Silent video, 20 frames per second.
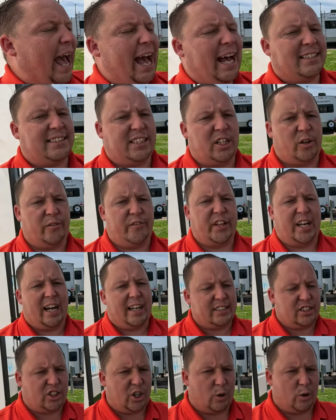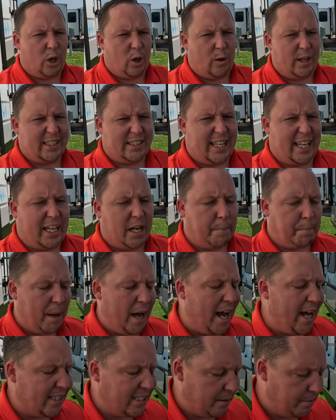Azdel, if you guys don't know, is a
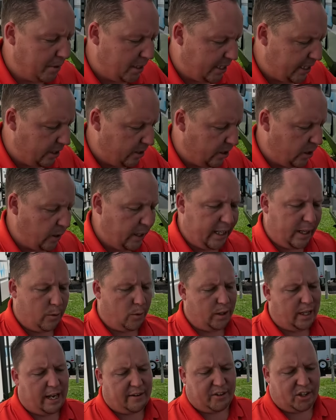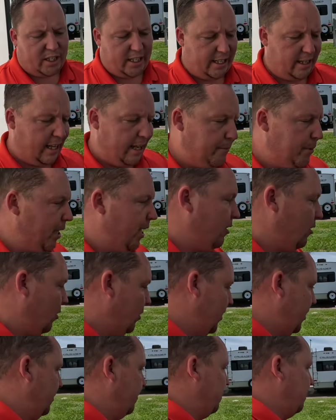composite material and it will never delaminate
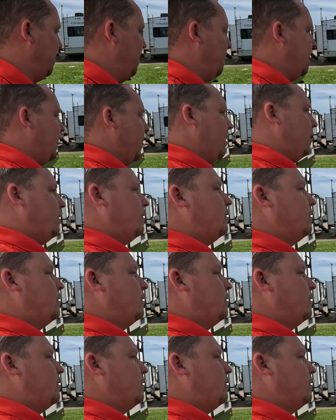on you. That's